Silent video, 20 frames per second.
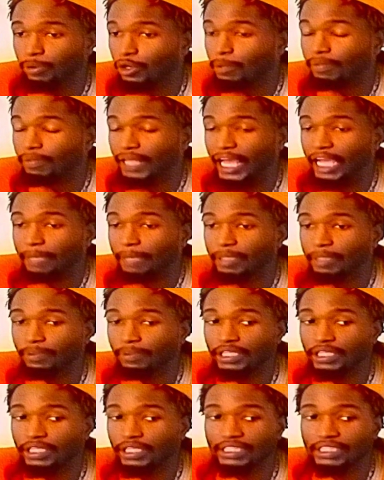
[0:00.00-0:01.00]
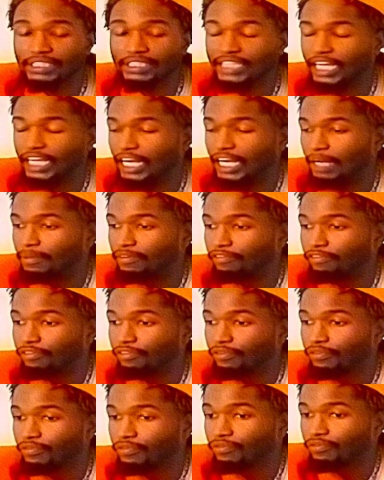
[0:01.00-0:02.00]
black people in this time.
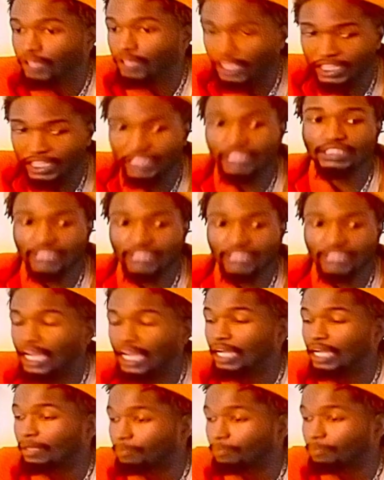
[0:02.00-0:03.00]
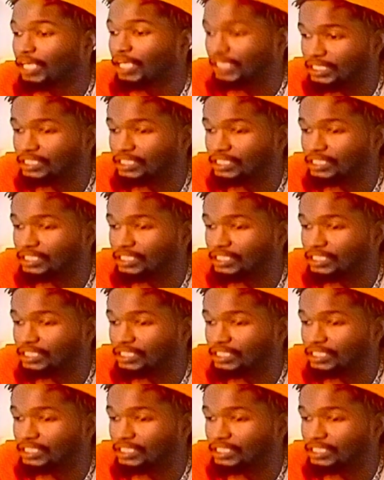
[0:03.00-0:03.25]
Yes. Is